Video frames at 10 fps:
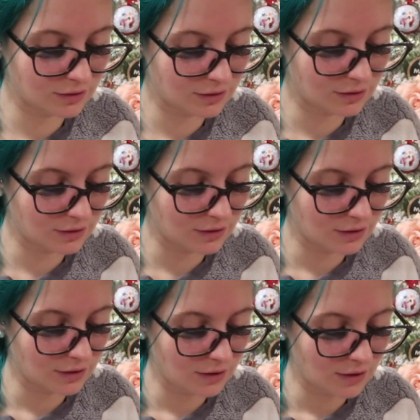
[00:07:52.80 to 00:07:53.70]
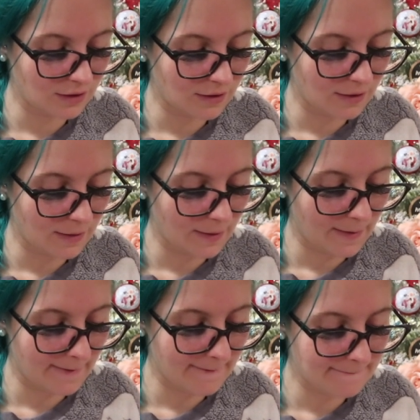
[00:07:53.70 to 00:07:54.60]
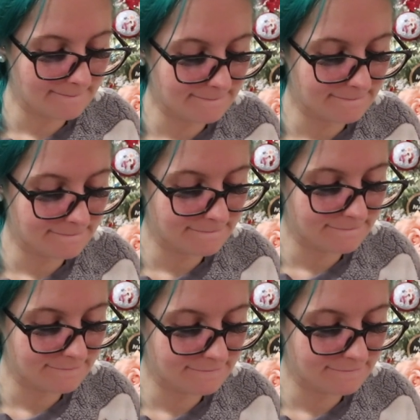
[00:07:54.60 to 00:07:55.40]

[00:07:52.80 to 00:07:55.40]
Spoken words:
(no one is talking)